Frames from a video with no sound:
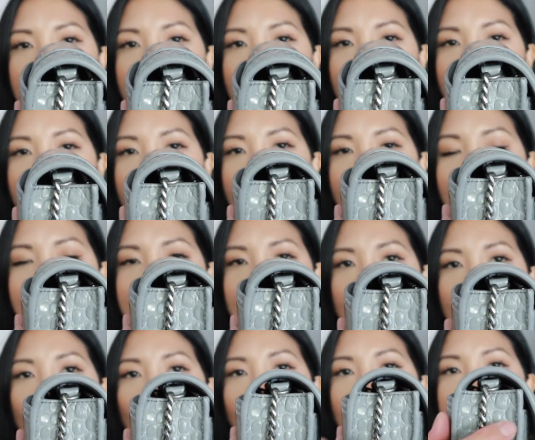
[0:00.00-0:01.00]
So
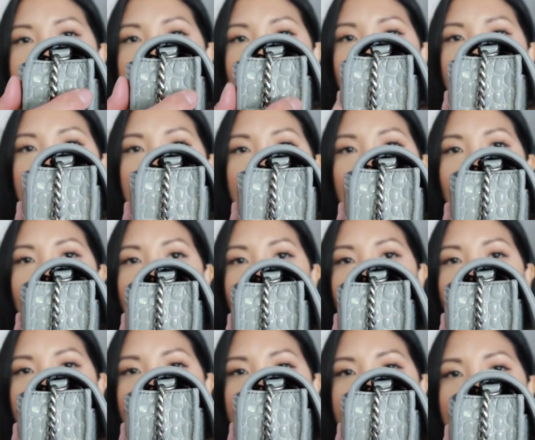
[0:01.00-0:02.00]
it opens up a little bit,
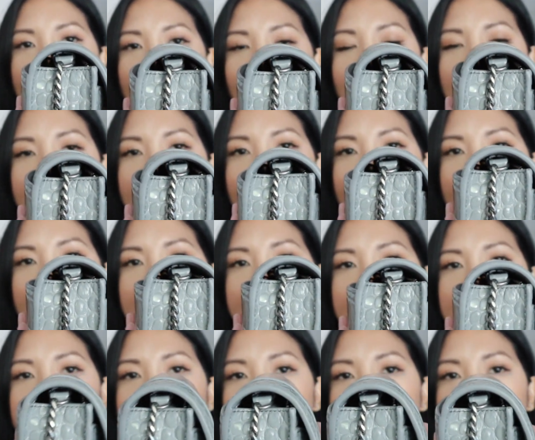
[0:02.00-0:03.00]
but again, because
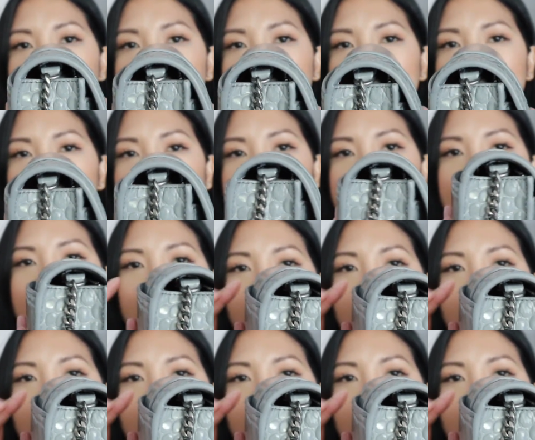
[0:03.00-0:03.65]
this is